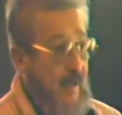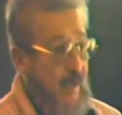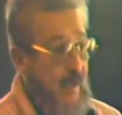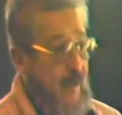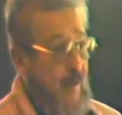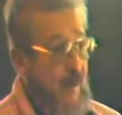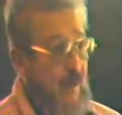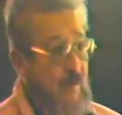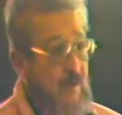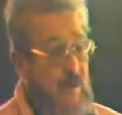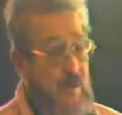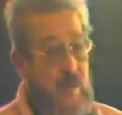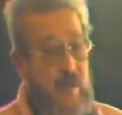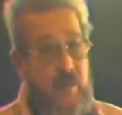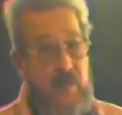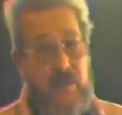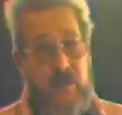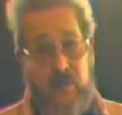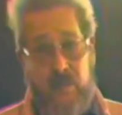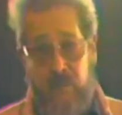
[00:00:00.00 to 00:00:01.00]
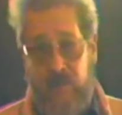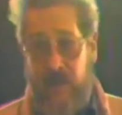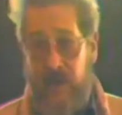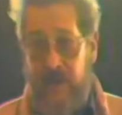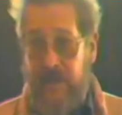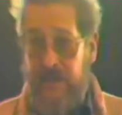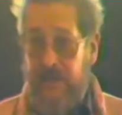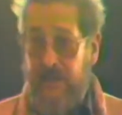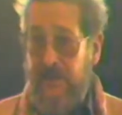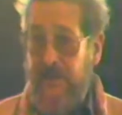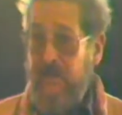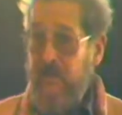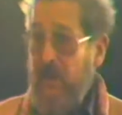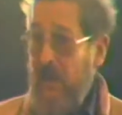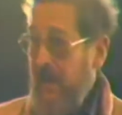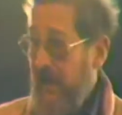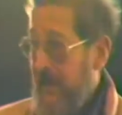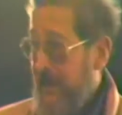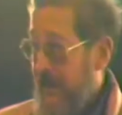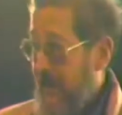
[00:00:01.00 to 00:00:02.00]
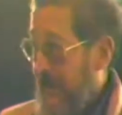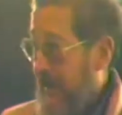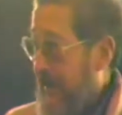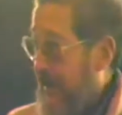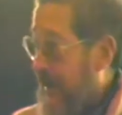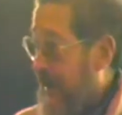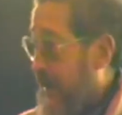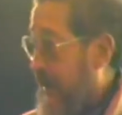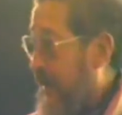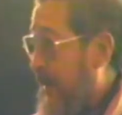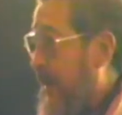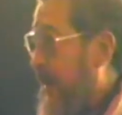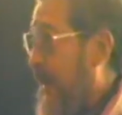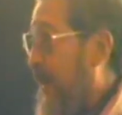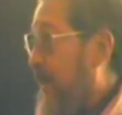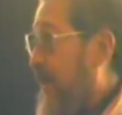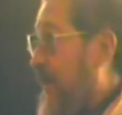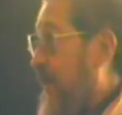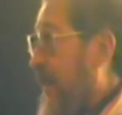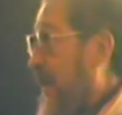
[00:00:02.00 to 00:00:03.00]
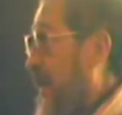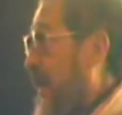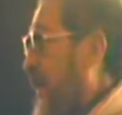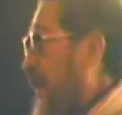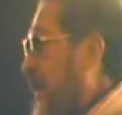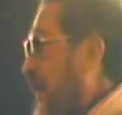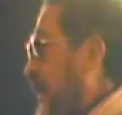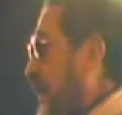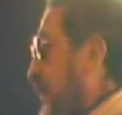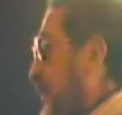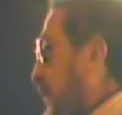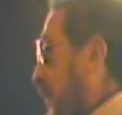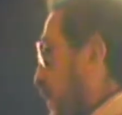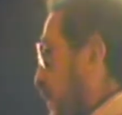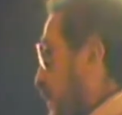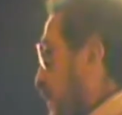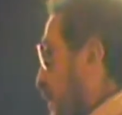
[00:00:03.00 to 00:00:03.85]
you have a chance to practice politics, if that's